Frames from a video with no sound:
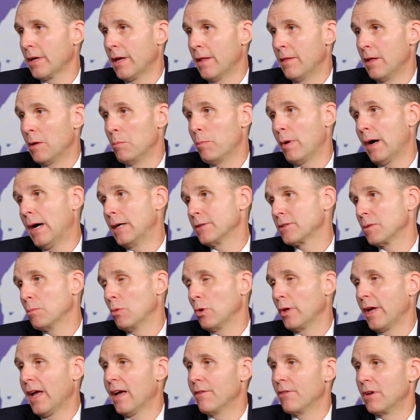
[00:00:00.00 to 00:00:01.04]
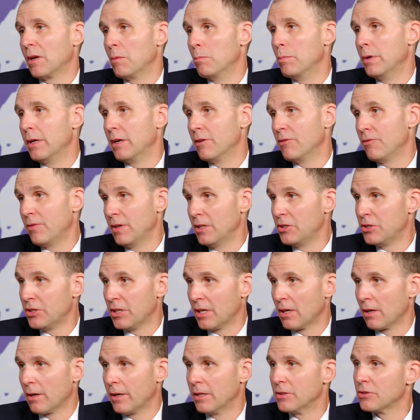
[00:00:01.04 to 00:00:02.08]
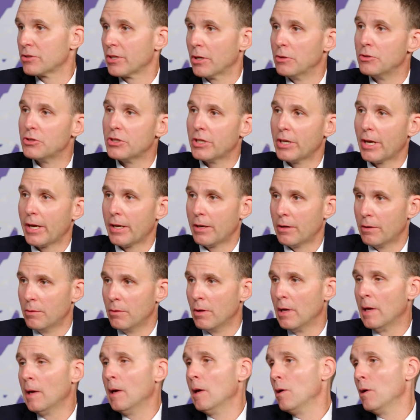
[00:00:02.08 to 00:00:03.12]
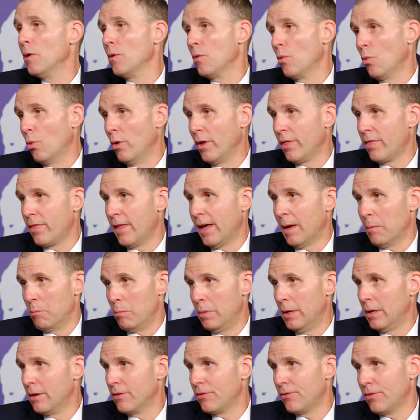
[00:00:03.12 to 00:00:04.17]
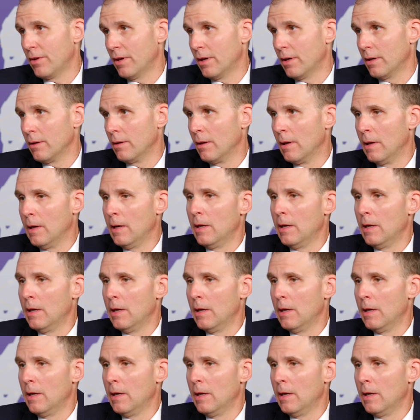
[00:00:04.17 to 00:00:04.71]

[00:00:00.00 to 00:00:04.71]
and then possibly having a beneficiary associated with that benefit,